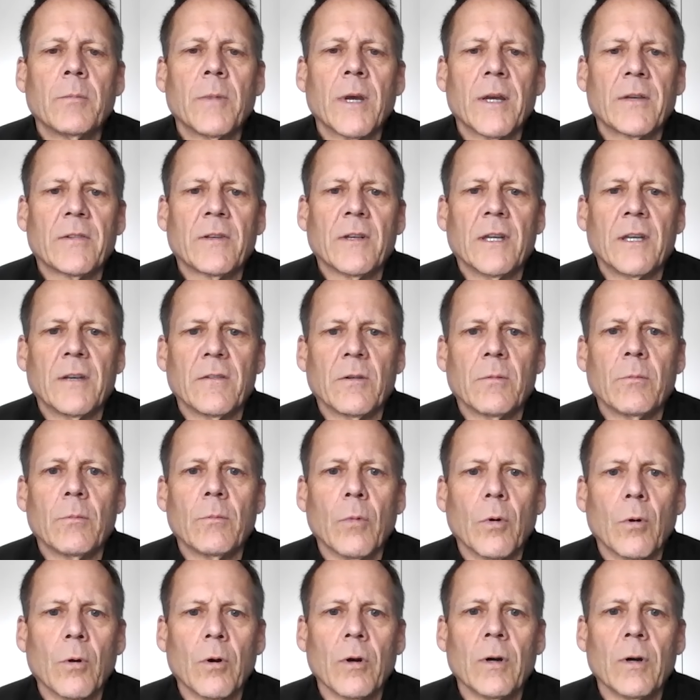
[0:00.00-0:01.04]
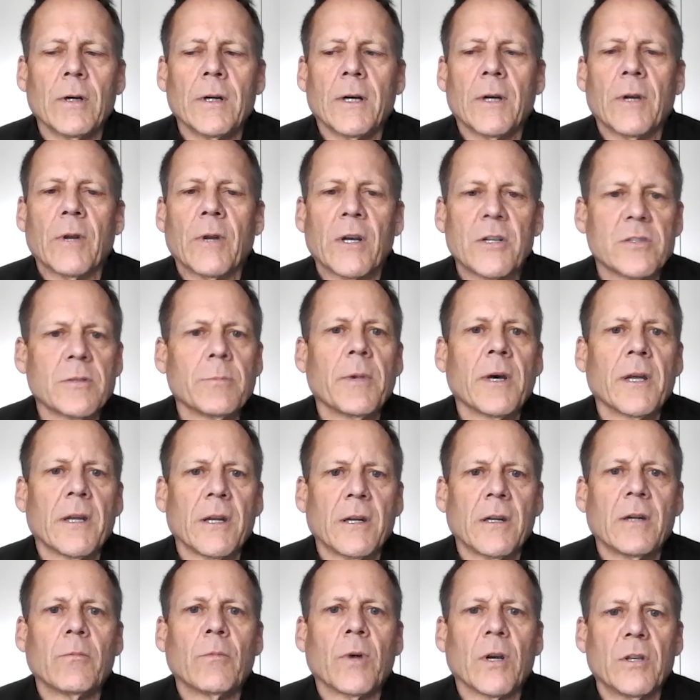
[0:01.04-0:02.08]
makes it even more
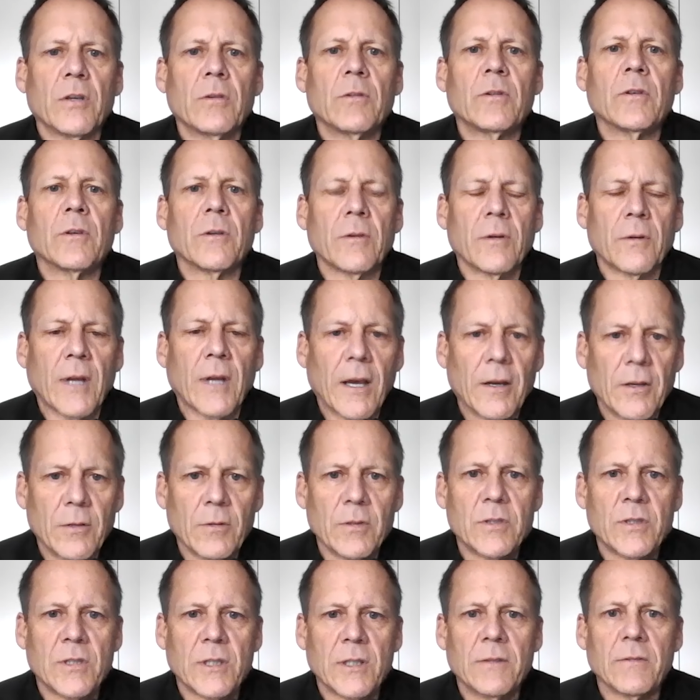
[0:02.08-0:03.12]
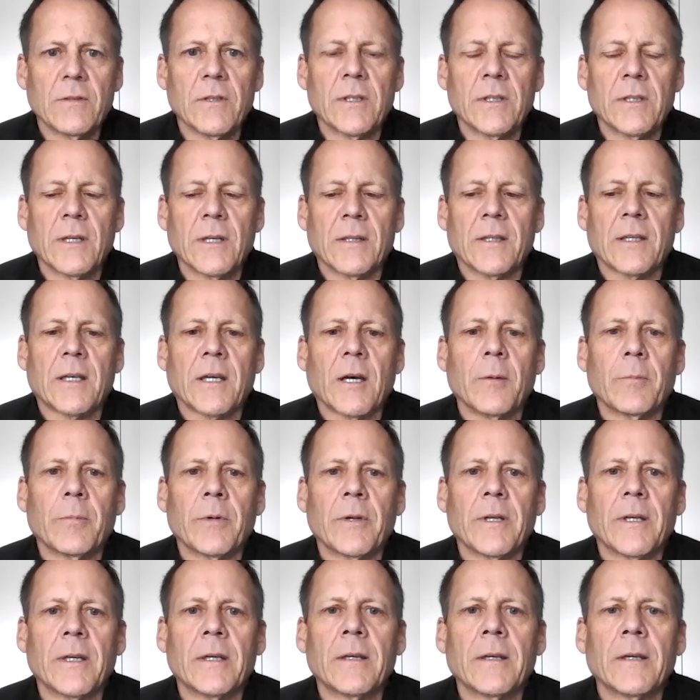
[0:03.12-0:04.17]
regimented in what you do and how you achieve it at the
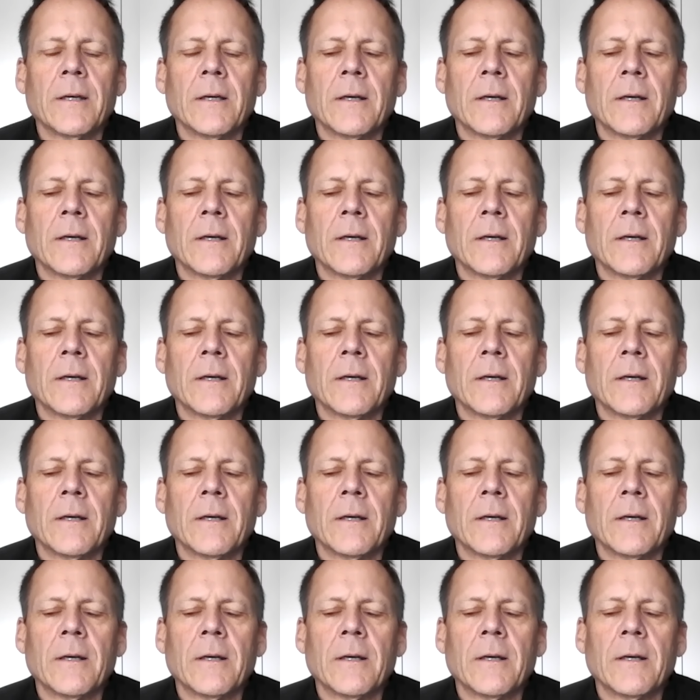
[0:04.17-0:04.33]
company.